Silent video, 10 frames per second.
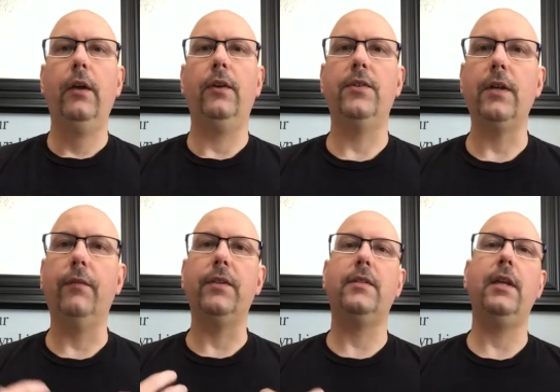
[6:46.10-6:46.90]
your
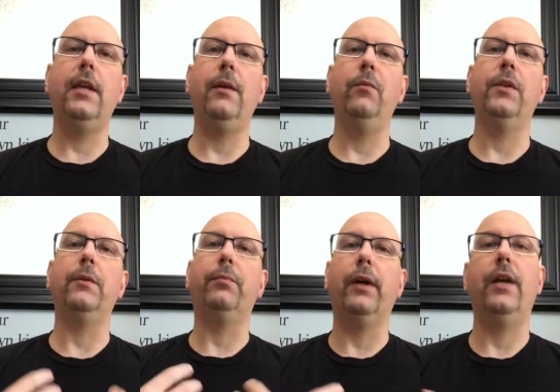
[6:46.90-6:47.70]
self esteem, with
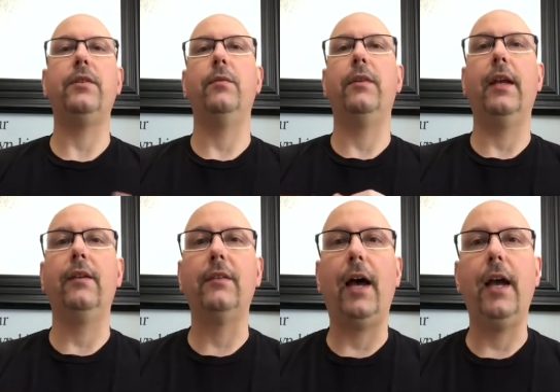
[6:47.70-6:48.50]
depression, with
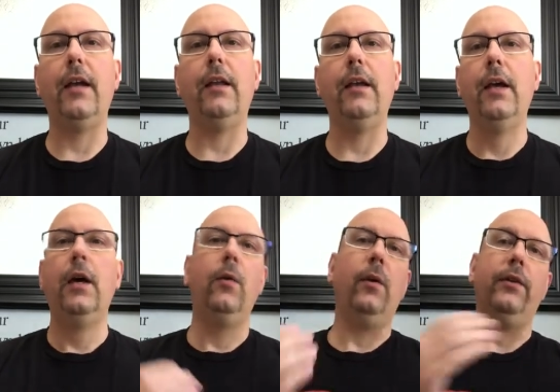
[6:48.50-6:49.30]
anxiety,
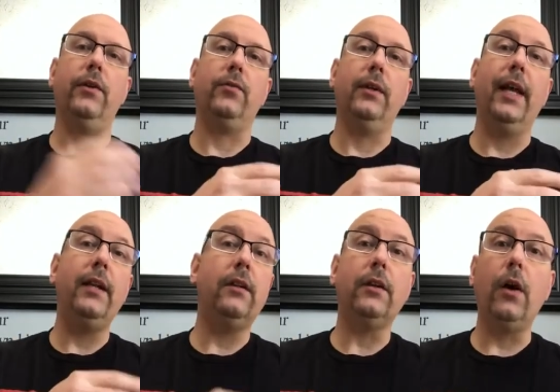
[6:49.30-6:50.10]
whether it's
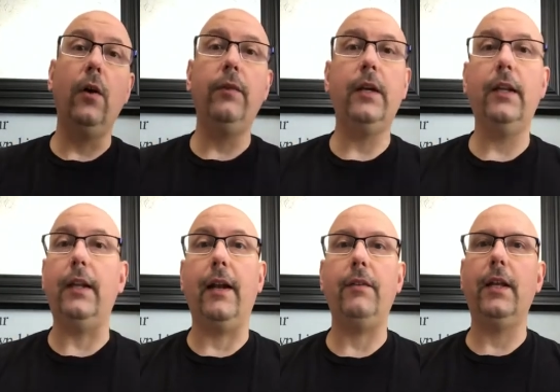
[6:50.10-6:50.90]
related to COVID
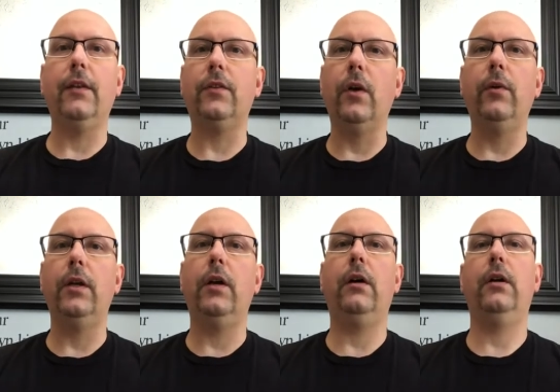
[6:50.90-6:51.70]
and everything that's
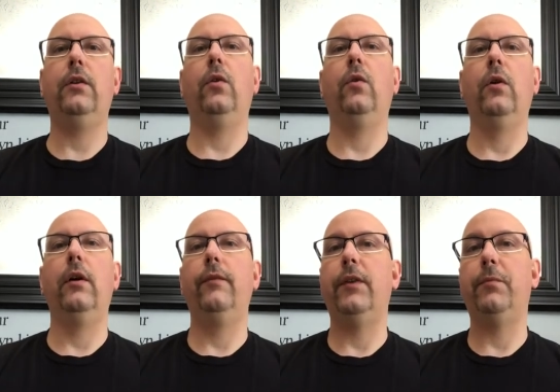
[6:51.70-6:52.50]
going on,
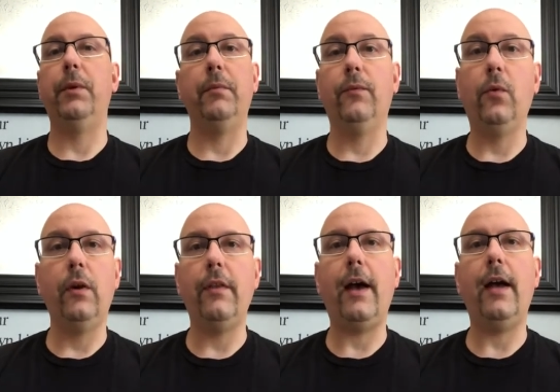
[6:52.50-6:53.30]
or if it's been
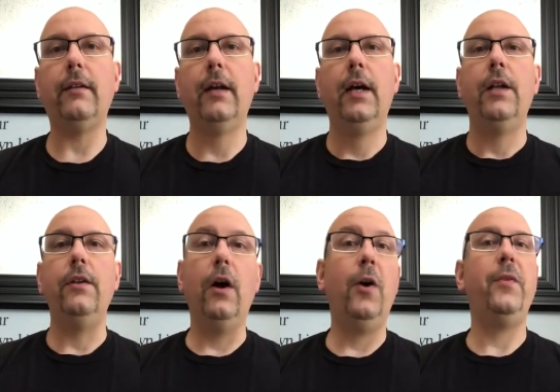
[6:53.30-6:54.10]
before that,
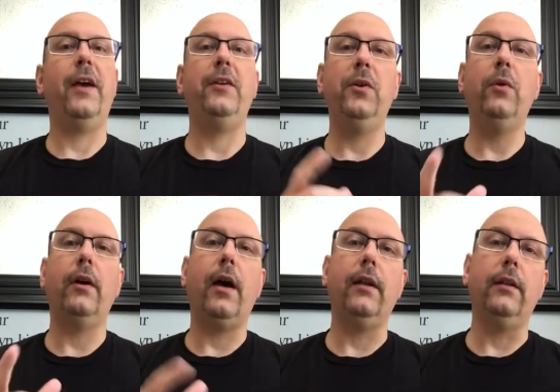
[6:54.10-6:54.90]
know that you
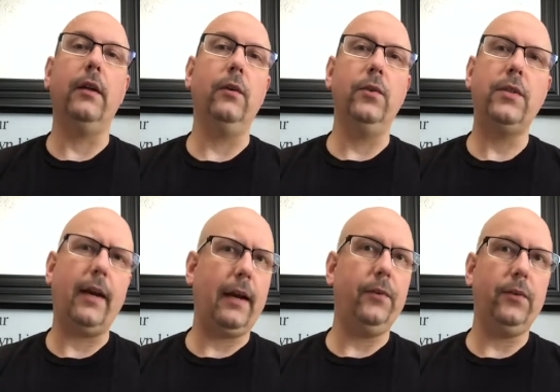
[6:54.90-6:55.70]
are not alone.
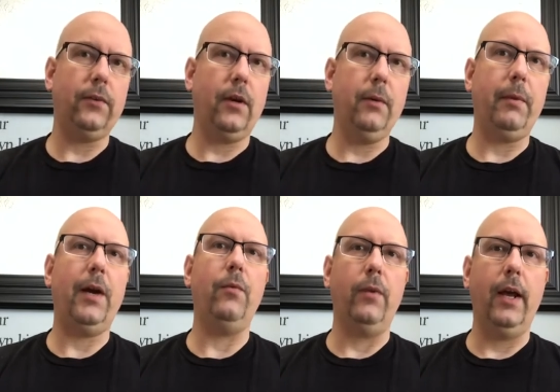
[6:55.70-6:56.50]
Check out the song
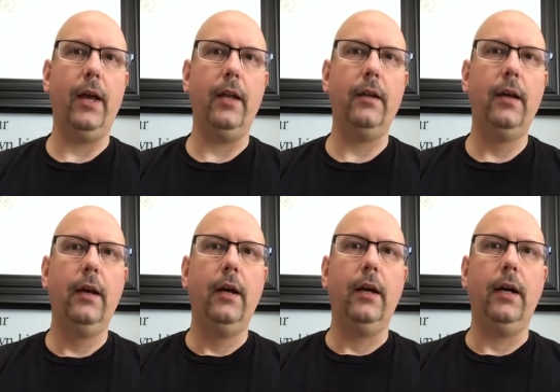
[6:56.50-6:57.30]
by Red.
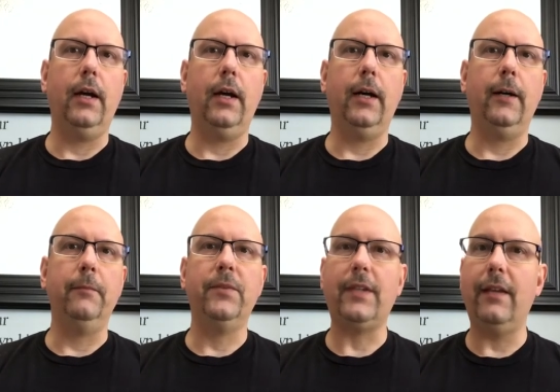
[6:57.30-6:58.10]

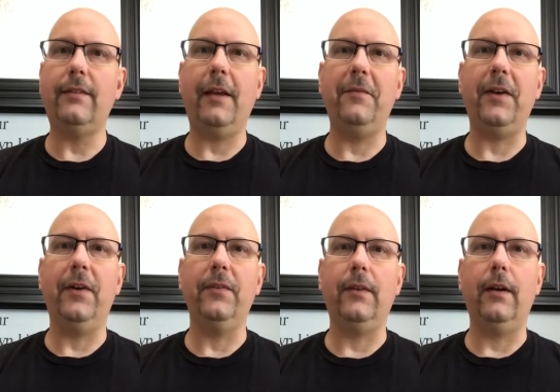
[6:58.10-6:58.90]
Um, stay safe
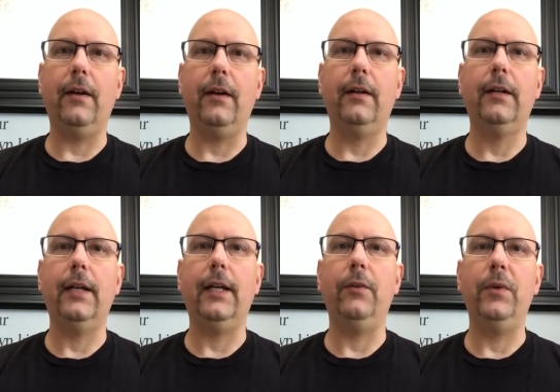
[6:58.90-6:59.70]
out there
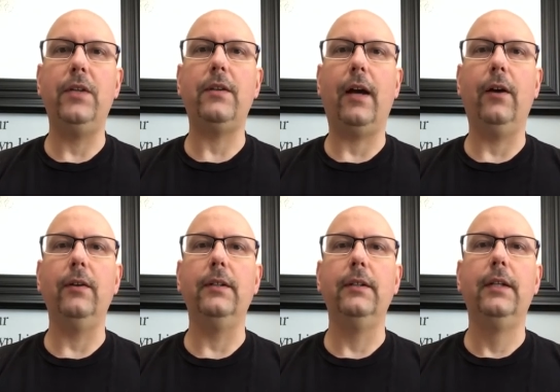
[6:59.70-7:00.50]
and reach
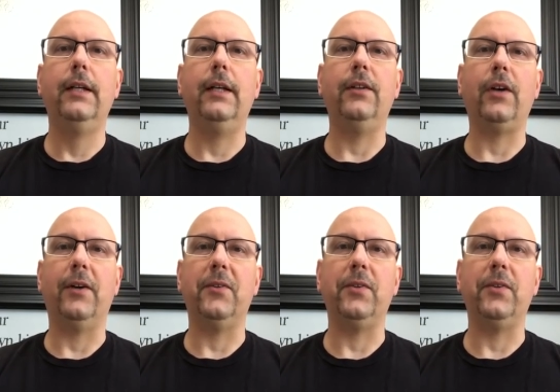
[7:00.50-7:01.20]
out and talk to